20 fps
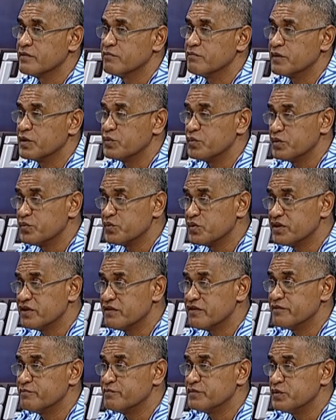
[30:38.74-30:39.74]
But when we
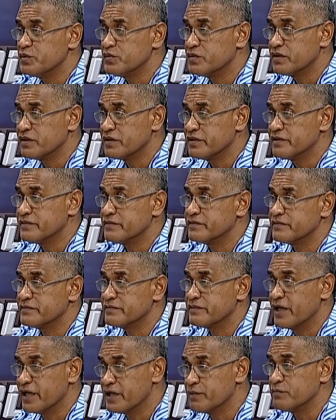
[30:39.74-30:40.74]
tell them you are
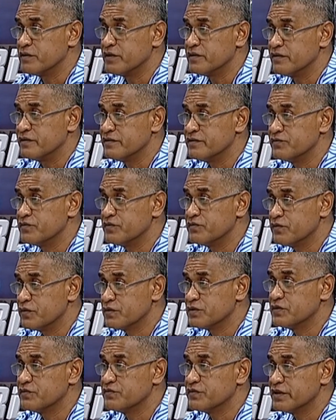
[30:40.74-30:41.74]
liable, if you
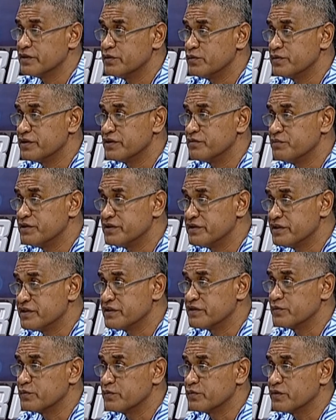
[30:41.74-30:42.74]
falsify, you can be
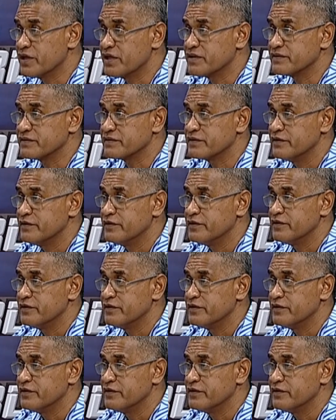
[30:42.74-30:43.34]
taken to task.